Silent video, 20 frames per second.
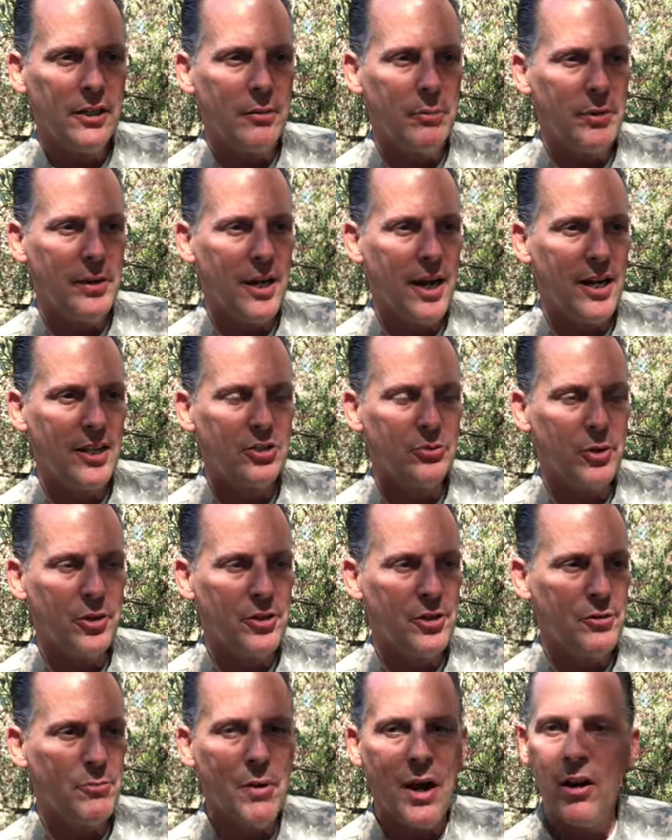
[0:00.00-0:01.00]
To be honest
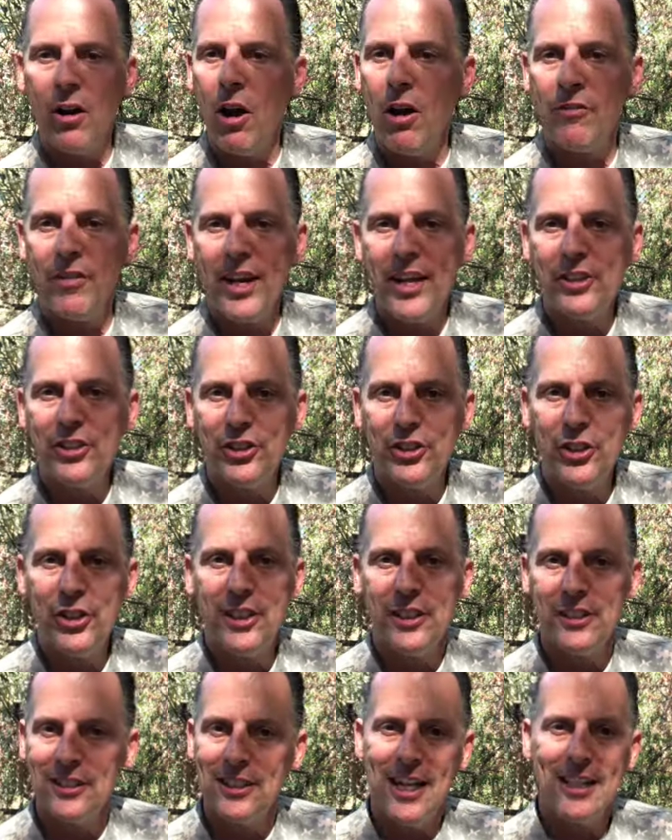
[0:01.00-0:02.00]
with you, my offhand
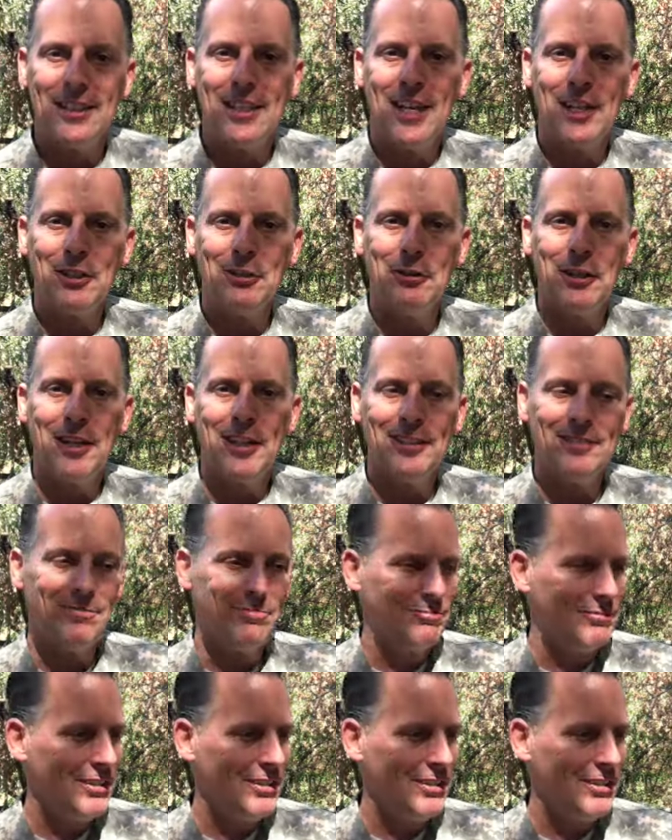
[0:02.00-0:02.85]
shooting is not that great.